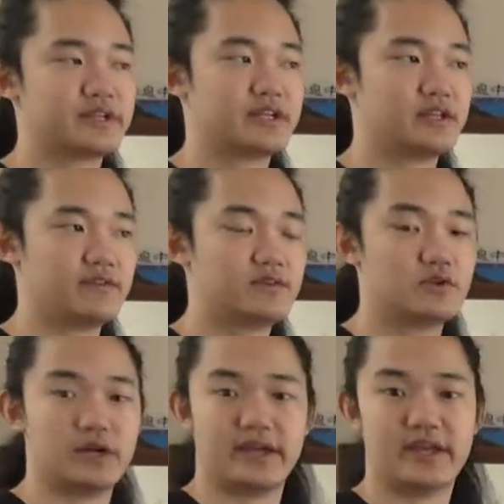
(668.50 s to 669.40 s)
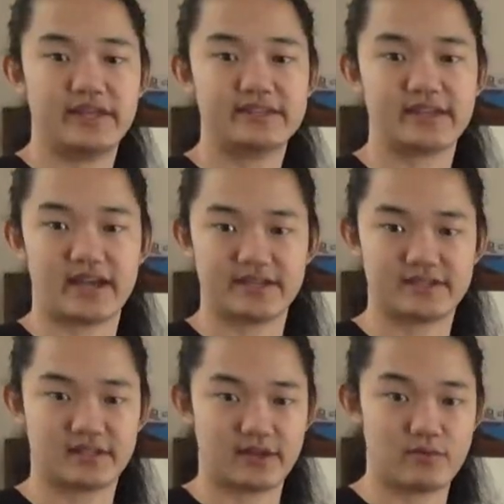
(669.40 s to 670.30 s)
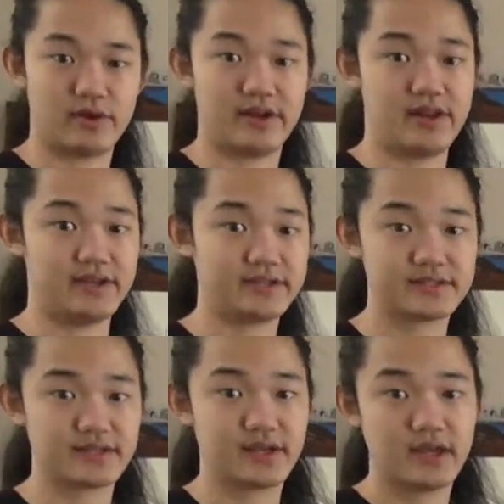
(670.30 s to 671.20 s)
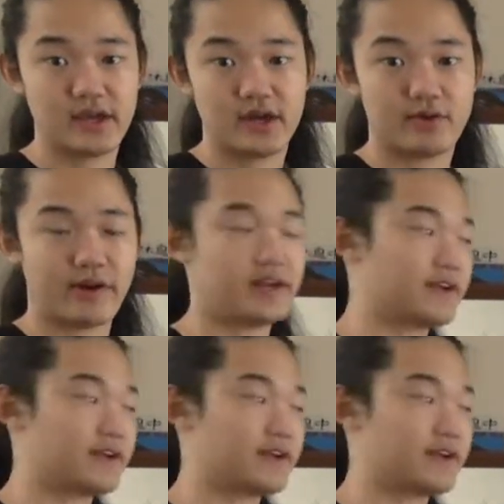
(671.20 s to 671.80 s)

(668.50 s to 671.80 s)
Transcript: give you a hint as to like what it is, right?